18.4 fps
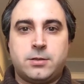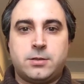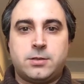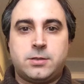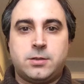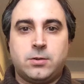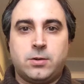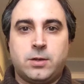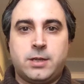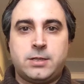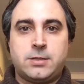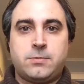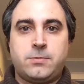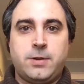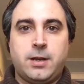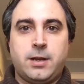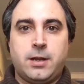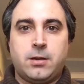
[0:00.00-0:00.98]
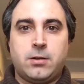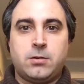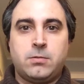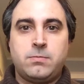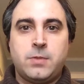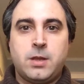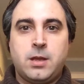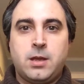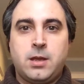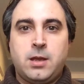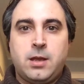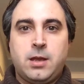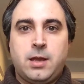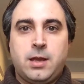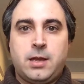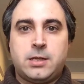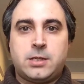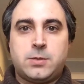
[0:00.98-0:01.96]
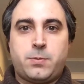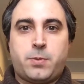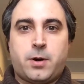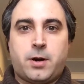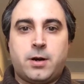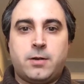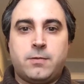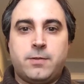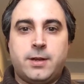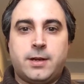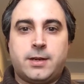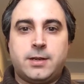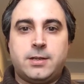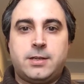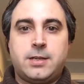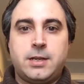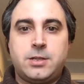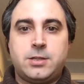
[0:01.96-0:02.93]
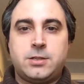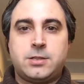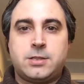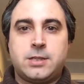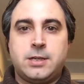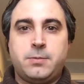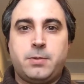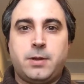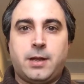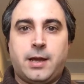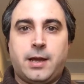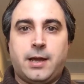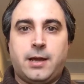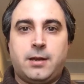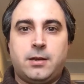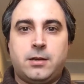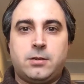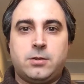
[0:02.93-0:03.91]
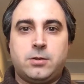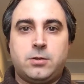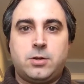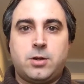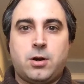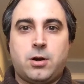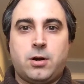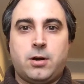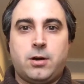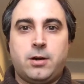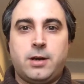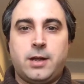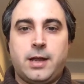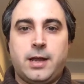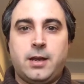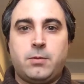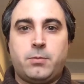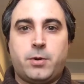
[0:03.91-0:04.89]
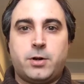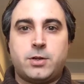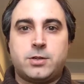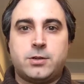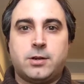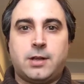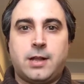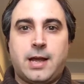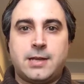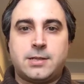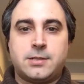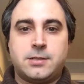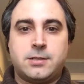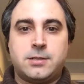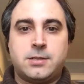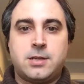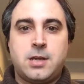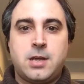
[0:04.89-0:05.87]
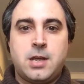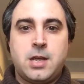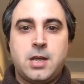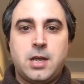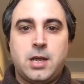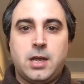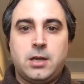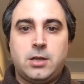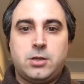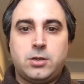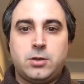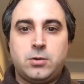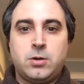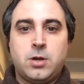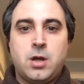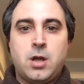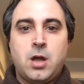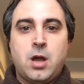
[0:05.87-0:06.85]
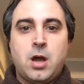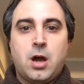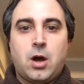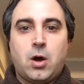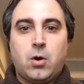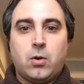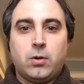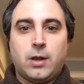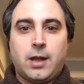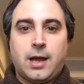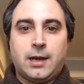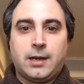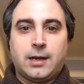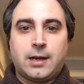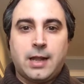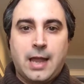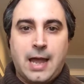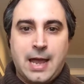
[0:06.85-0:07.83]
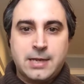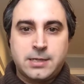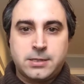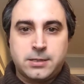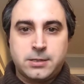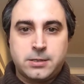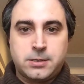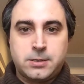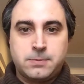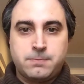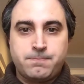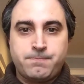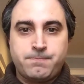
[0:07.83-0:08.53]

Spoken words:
So this video is part of the contingency plan to turn in-person classes into online classes.